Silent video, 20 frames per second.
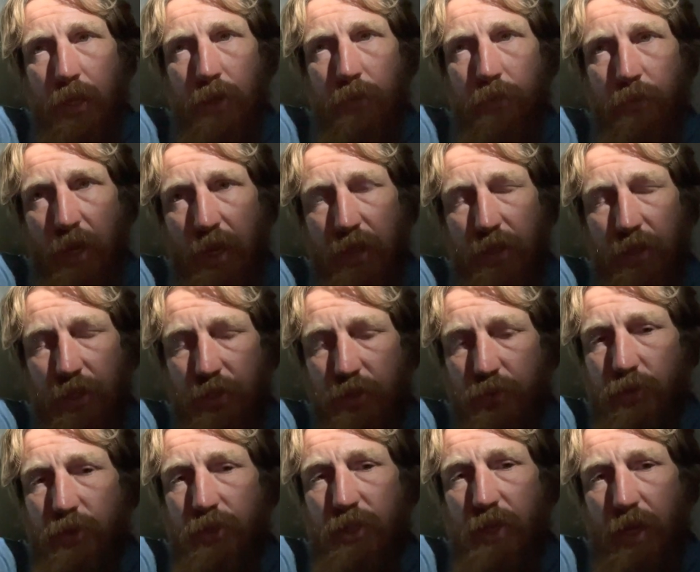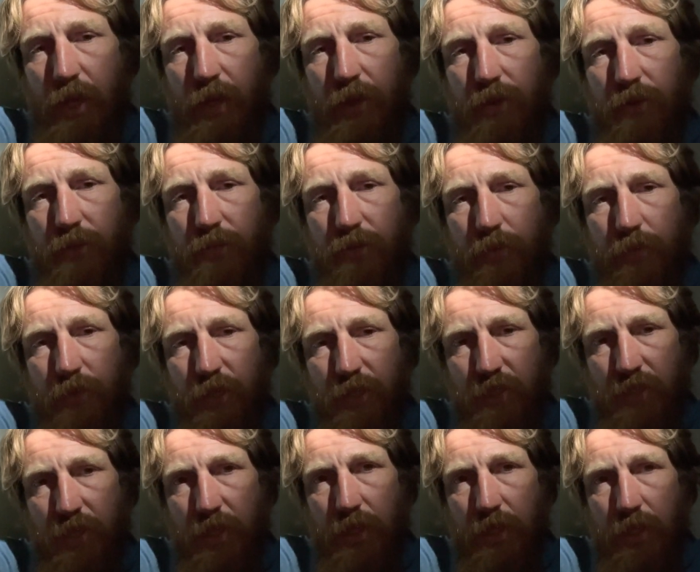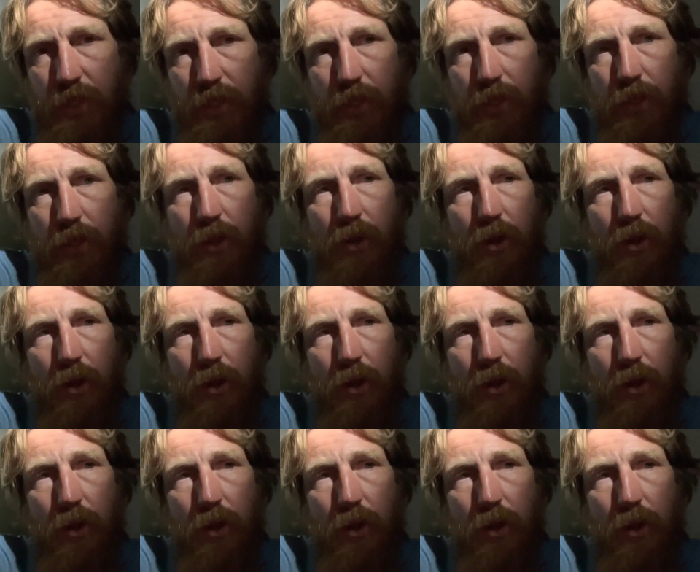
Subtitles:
legs were tired from the ascending.